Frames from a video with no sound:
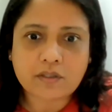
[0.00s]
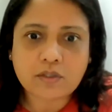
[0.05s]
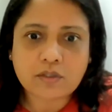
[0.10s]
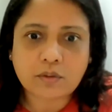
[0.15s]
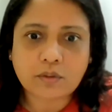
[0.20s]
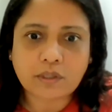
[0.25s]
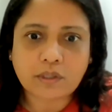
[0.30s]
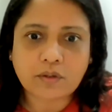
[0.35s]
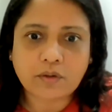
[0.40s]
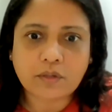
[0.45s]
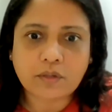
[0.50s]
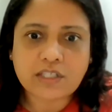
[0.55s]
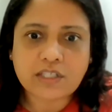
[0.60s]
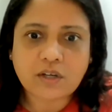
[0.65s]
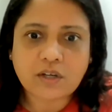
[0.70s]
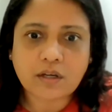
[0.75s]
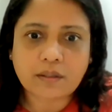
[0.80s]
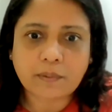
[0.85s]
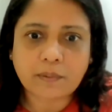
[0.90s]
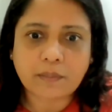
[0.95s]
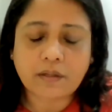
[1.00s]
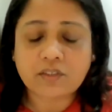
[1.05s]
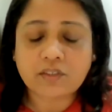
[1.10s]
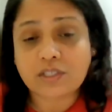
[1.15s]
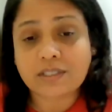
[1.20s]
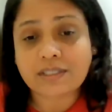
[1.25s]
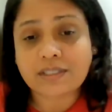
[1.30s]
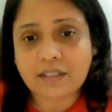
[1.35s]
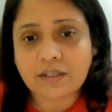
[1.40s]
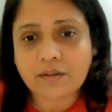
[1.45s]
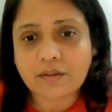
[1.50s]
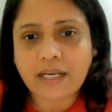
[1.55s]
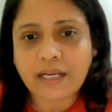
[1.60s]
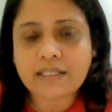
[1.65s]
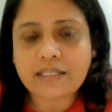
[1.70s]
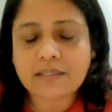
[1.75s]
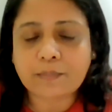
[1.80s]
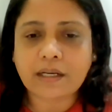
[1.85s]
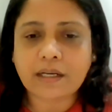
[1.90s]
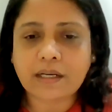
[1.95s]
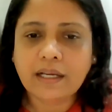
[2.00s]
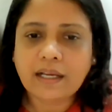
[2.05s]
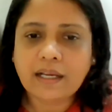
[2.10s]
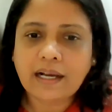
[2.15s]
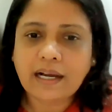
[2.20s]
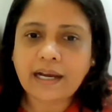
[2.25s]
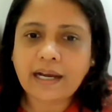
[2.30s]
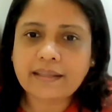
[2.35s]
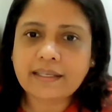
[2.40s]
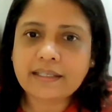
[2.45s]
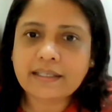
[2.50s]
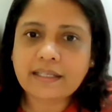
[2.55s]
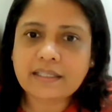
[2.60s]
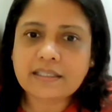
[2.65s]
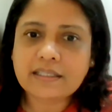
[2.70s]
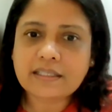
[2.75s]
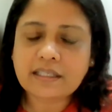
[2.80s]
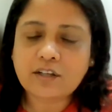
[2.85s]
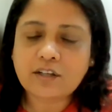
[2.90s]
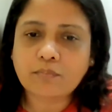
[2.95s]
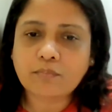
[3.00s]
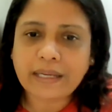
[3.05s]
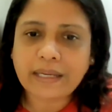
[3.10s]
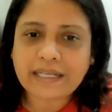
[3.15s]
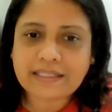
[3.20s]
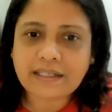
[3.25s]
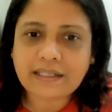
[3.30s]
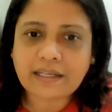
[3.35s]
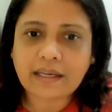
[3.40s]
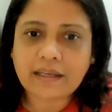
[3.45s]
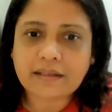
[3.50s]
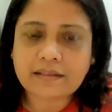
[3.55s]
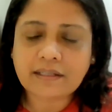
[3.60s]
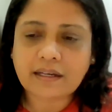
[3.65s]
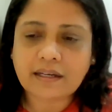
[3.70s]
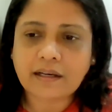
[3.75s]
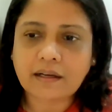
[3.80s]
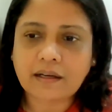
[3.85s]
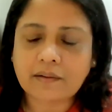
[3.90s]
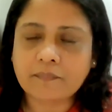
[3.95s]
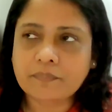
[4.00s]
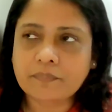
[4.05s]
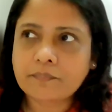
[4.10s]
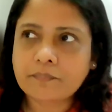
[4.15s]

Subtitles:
So, you know, it's not about just the grades, but are the kids, you know, better at